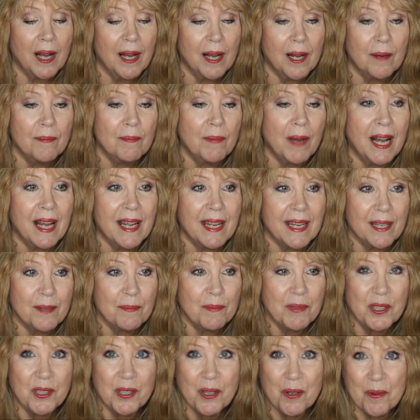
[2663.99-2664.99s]
I
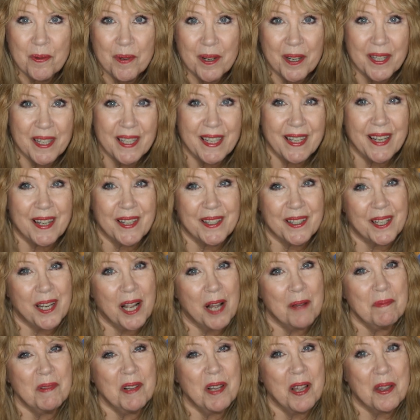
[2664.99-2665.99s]
am still working on a
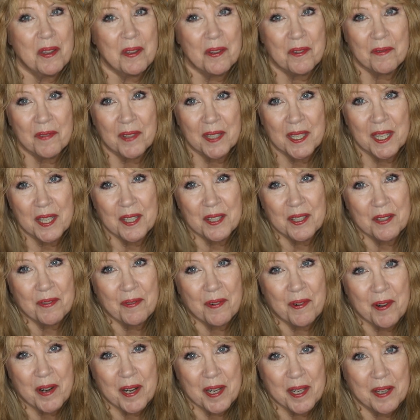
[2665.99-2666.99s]
couple other videos
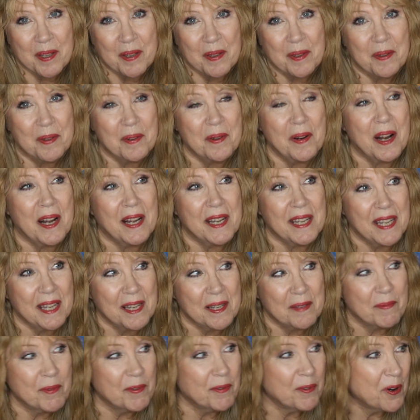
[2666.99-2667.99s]
for you. I
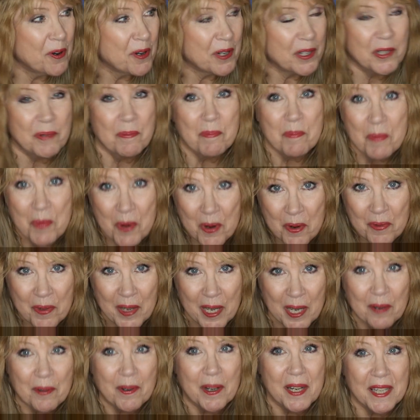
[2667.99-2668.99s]
am, of course,
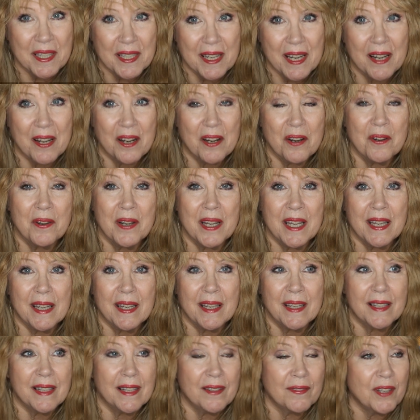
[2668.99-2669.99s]
moving right now,
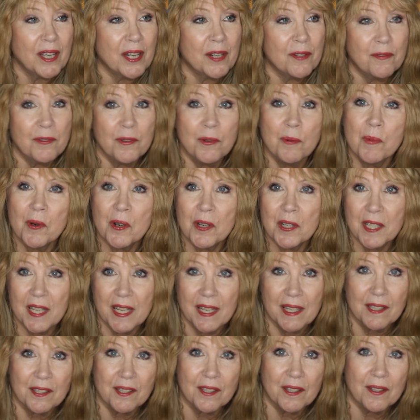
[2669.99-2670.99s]
and I've got a few more
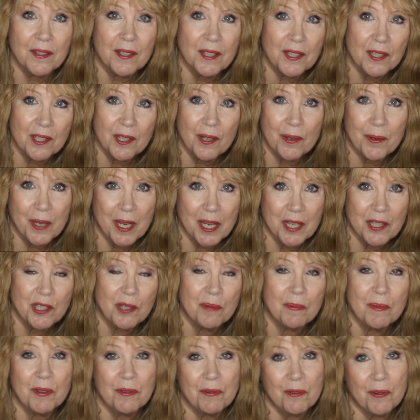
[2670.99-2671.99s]
days in this
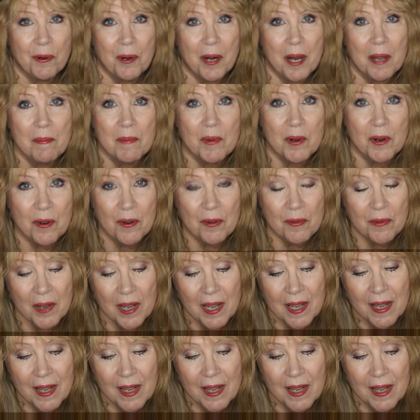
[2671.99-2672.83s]
location before I move.